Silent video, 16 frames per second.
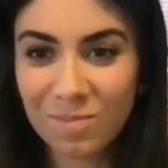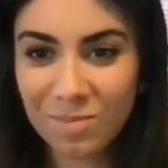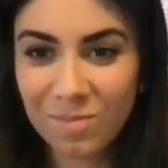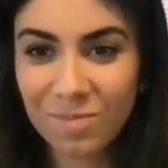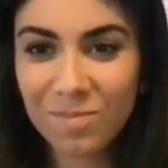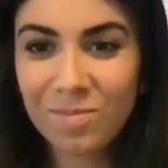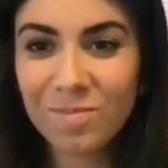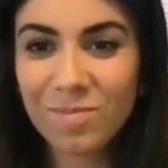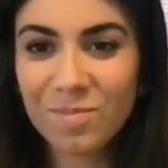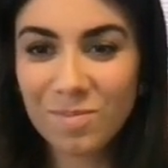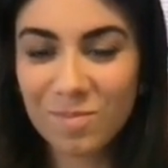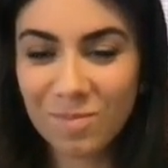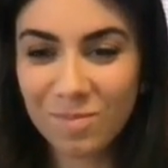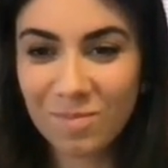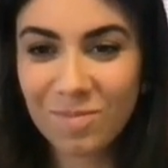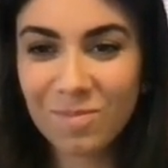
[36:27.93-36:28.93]

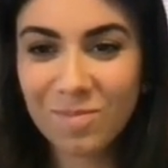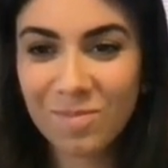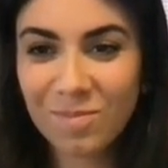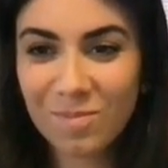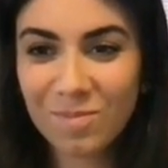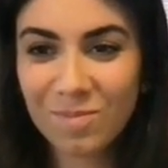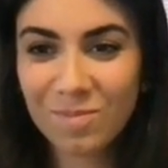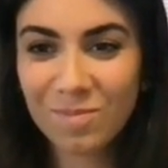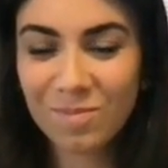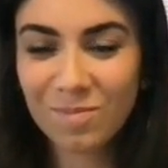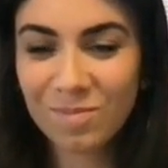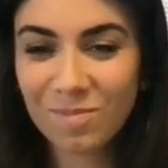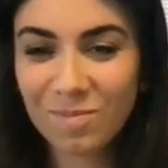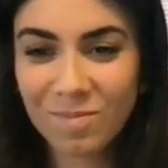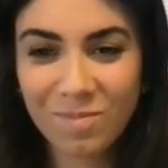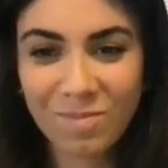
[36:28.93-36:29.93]

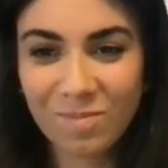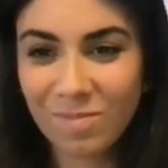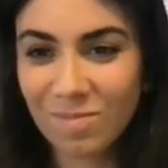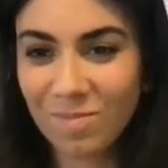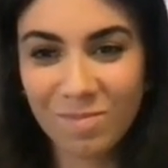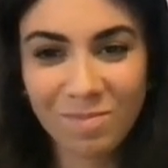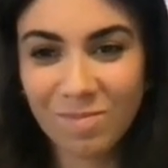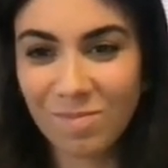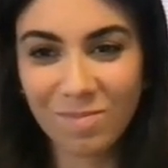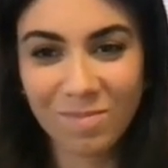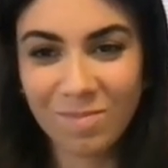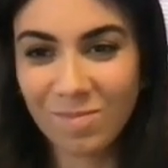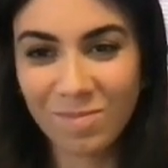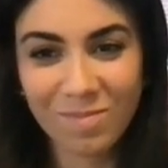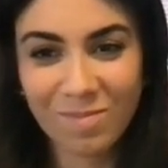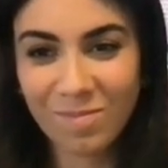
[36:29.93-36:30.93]

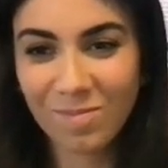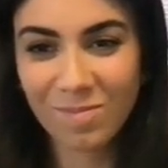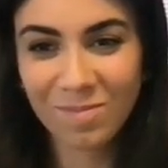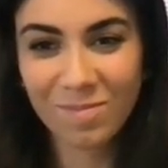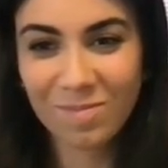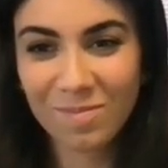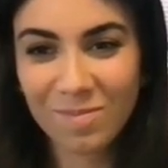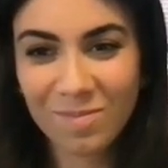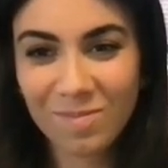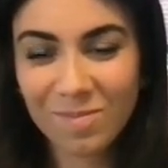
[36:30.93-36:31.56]
(not speaking)